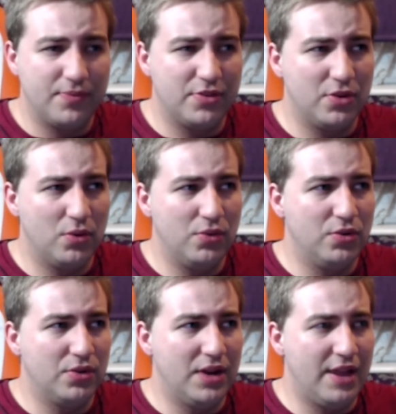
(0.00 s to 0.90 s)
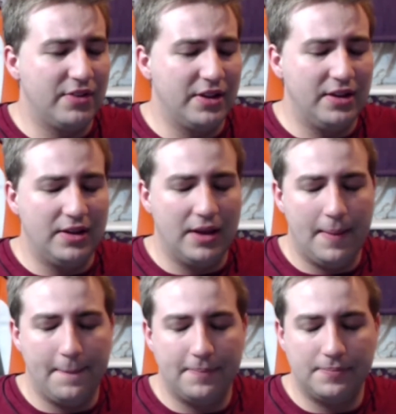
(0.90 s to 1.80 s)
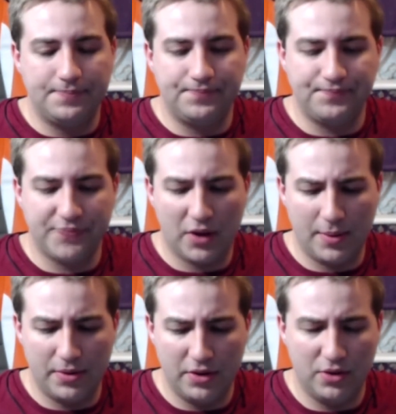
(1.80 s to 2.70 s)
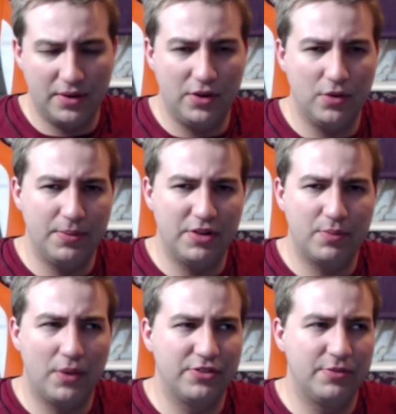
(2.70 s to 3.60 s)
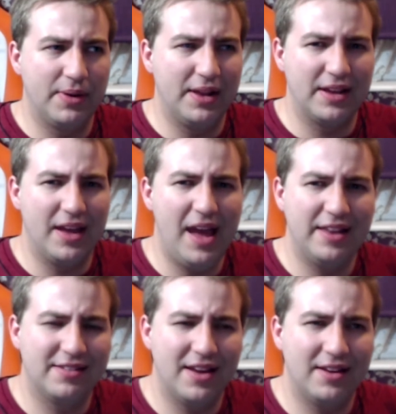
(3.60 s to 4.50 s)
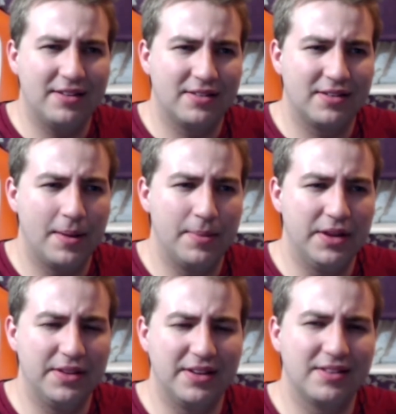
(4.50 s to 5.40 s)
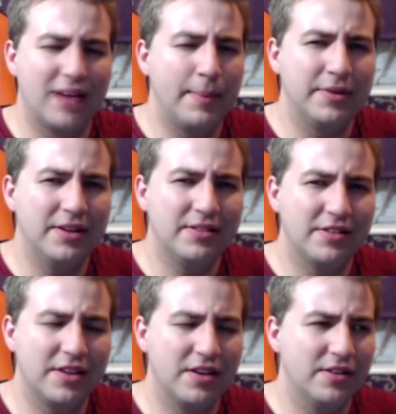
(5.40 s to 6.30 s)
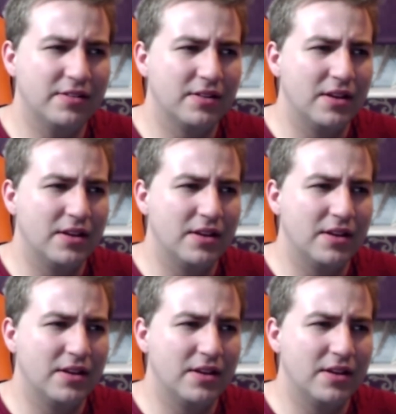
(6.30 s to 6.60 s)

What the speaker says: So you can have like how can I put it? You can be sponsored by like a headset company. I think it's Gamdius. I think it is.